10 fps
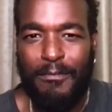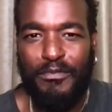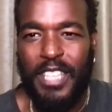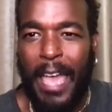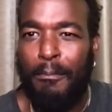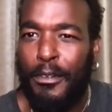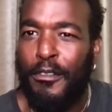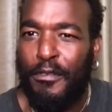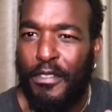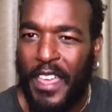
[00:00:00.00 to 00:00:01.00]
type
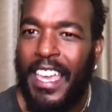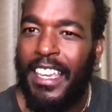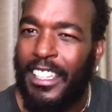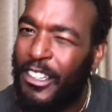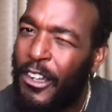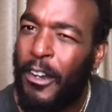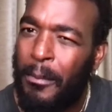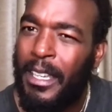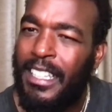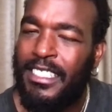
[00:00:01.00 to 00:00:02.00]
of thing you know what i
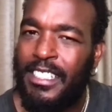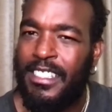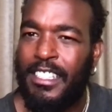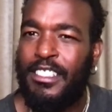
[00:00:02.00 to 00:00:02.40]
mean it just mm-hmm.